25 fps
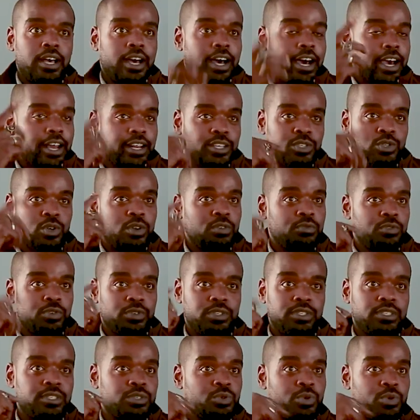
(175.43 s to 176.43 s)
her resolve
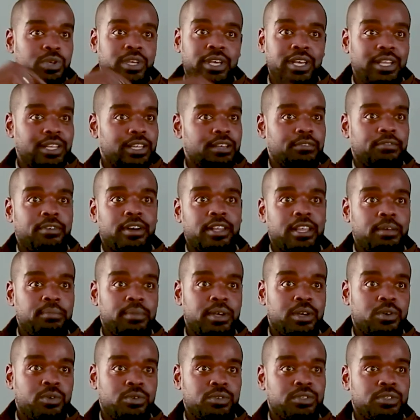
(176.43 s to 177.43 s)
was to kill the father
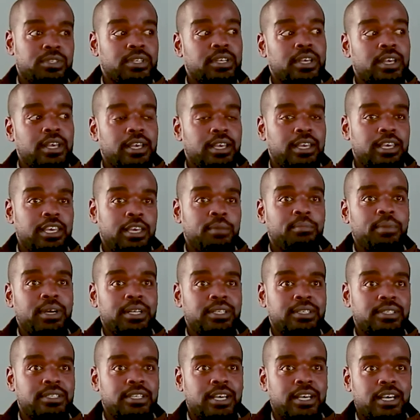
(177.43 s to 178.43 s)
because he
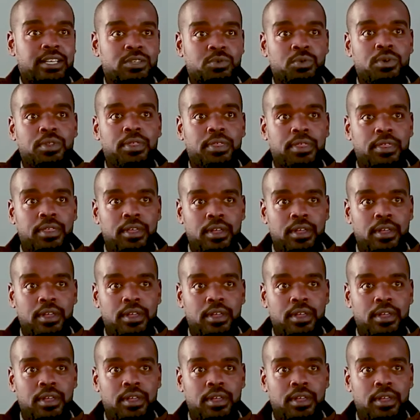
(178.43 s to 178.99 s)
might start with